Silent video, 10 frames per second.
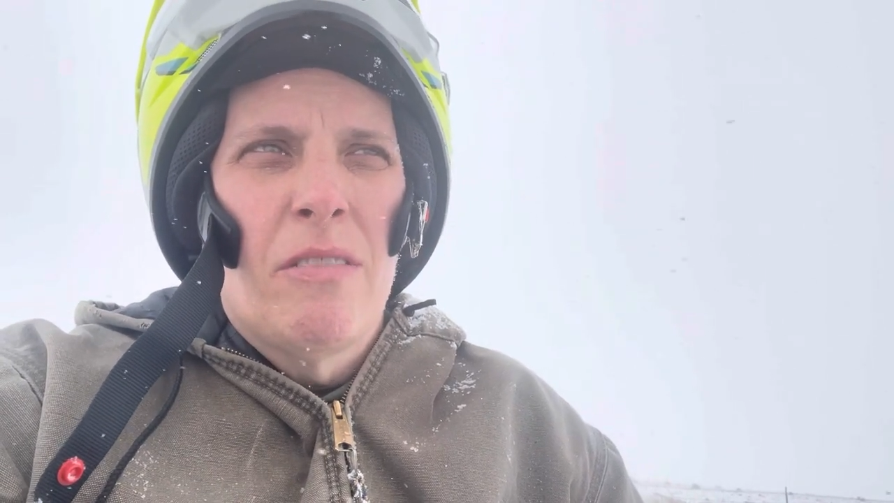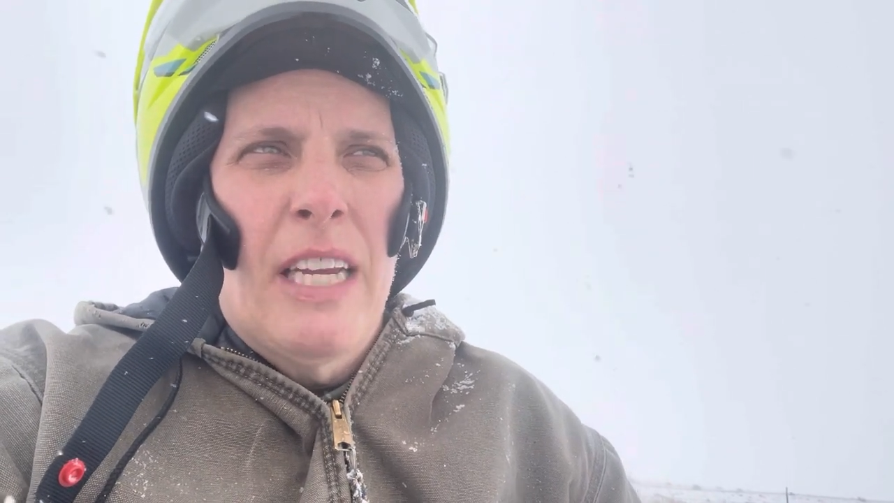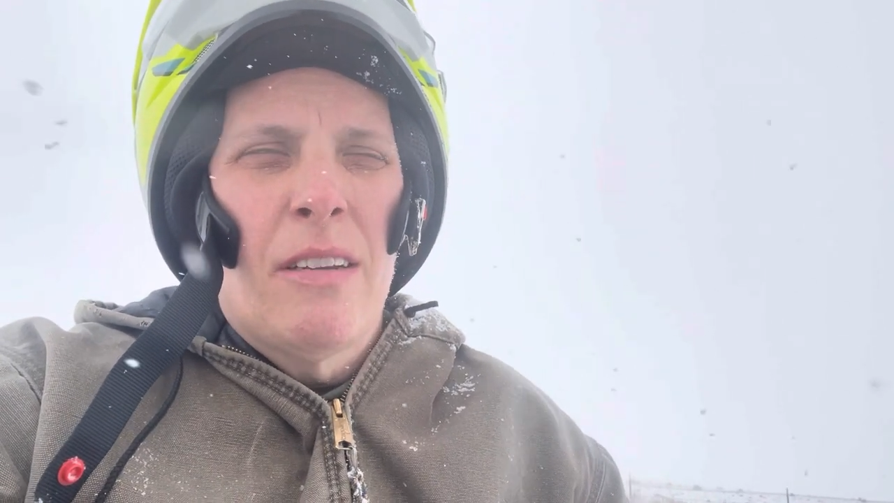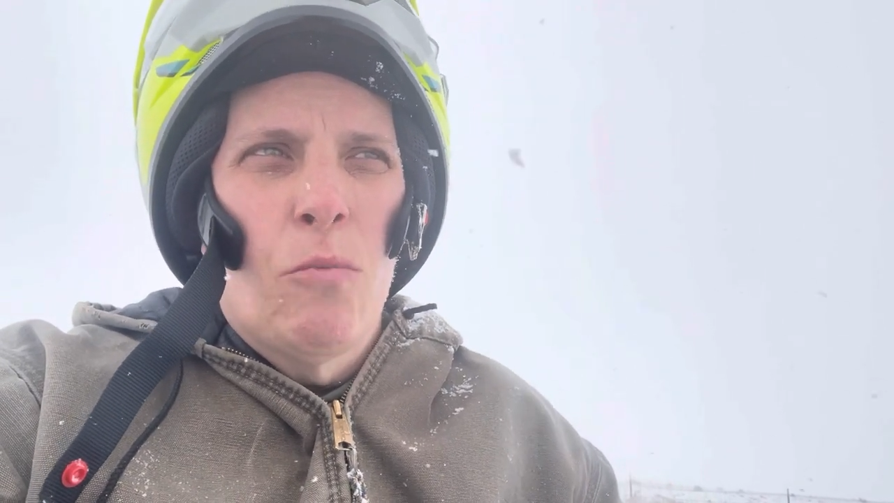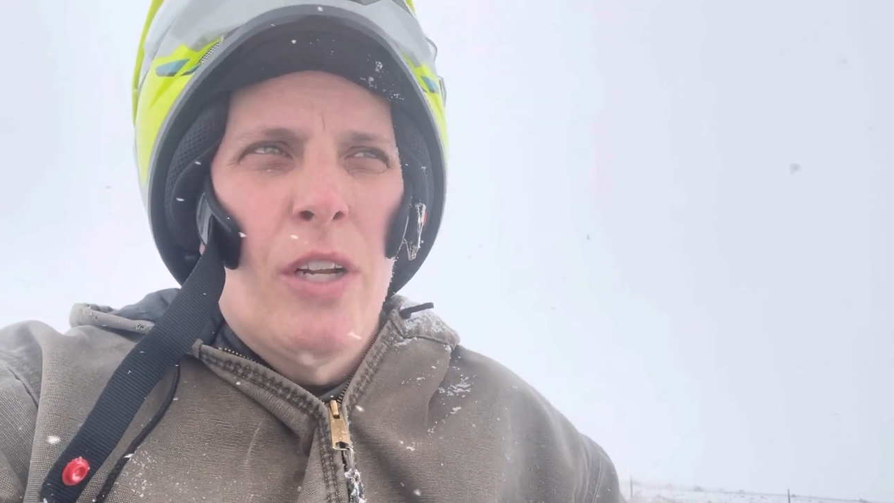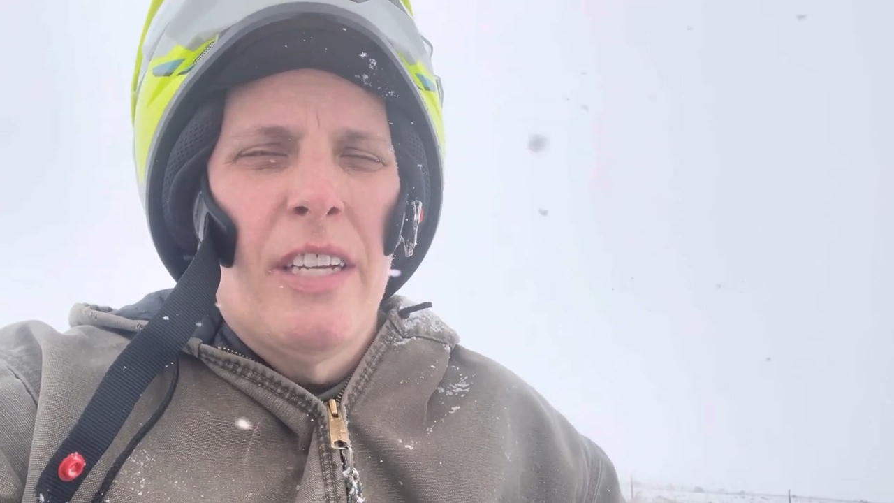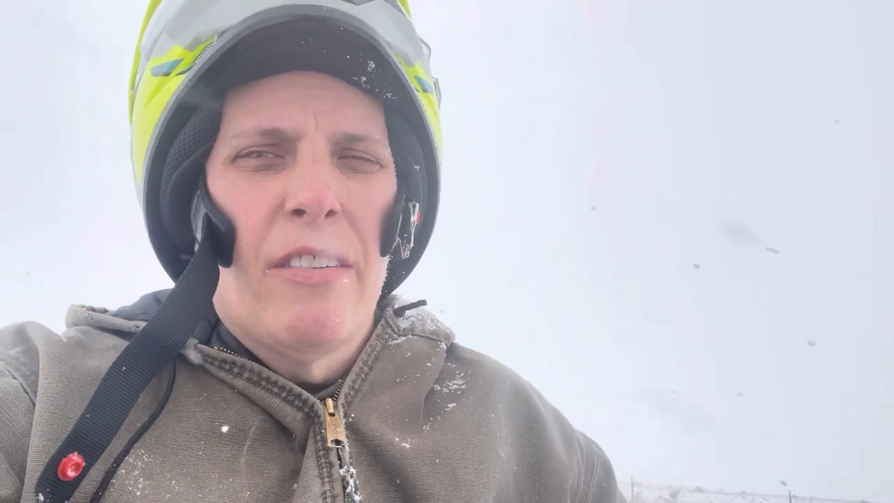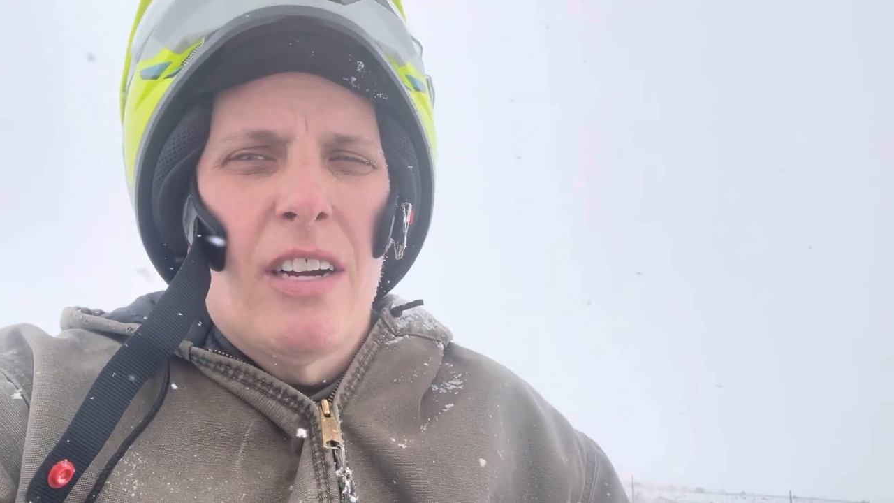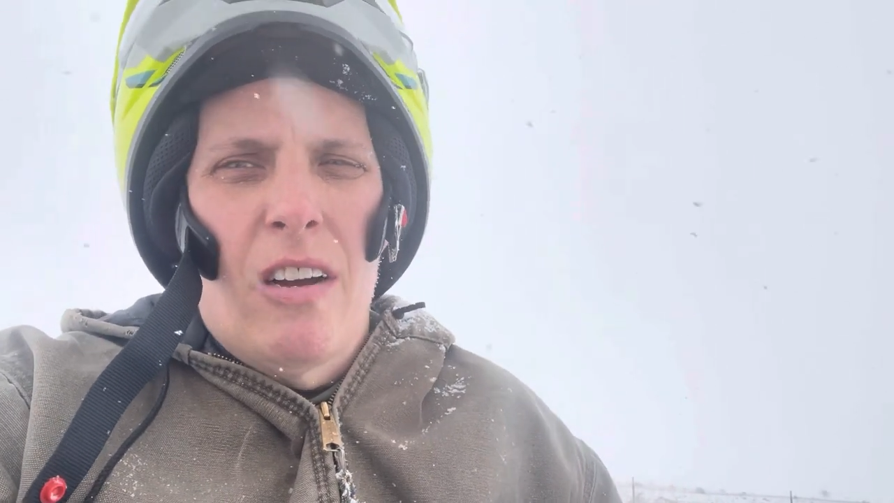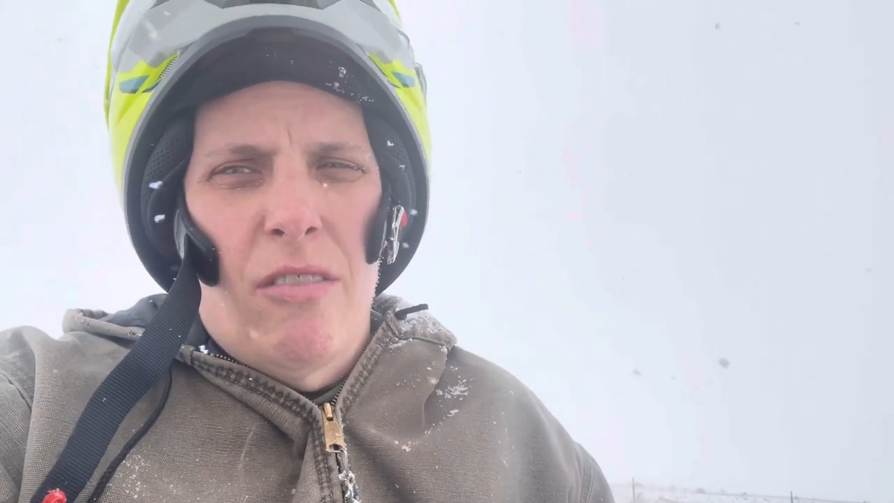like one
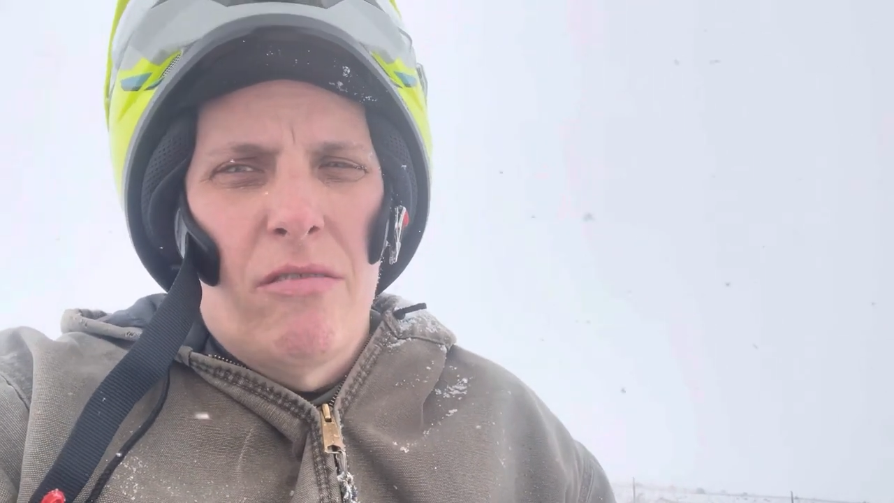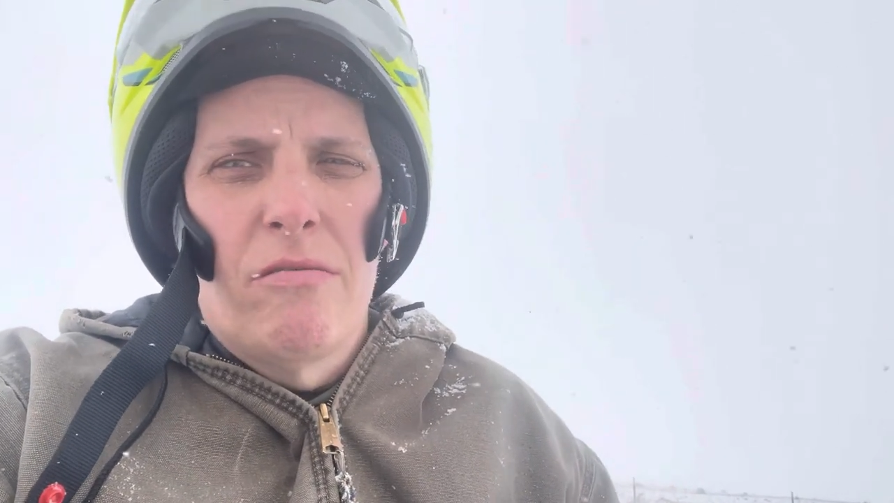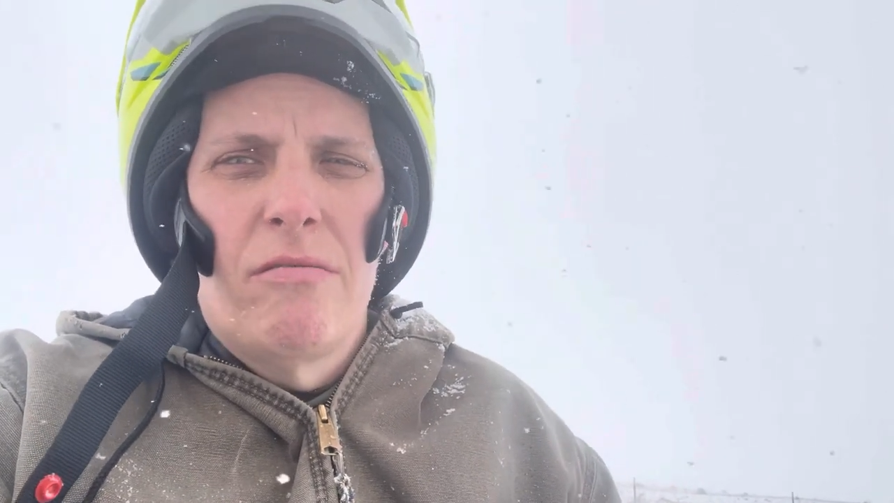year ago